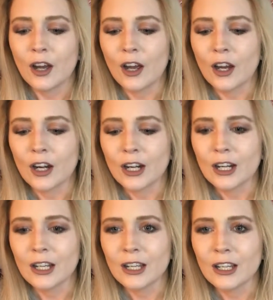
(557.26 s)

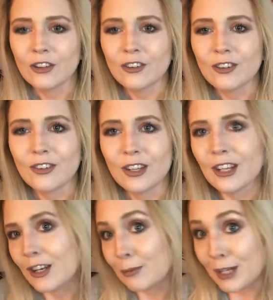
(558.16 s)
are
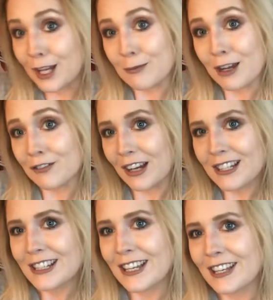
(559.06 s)
interested in being my
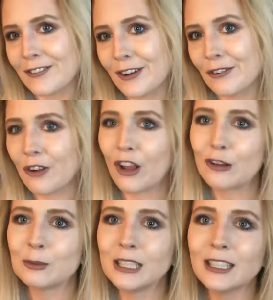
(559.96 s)
friend and want to
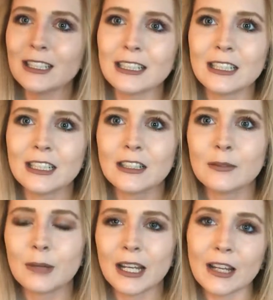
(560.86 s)
follow me,
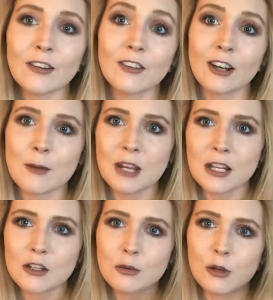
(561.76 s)
um, my Instagram
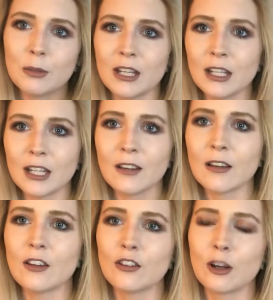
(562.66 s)
handle will be in
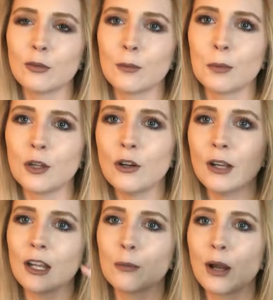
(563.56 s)
the description
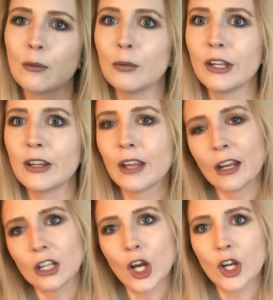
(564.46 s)
below and probably in the
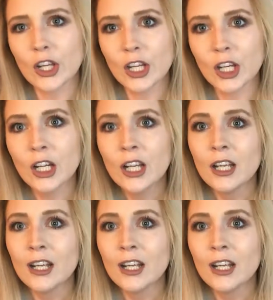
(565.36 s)
end card here.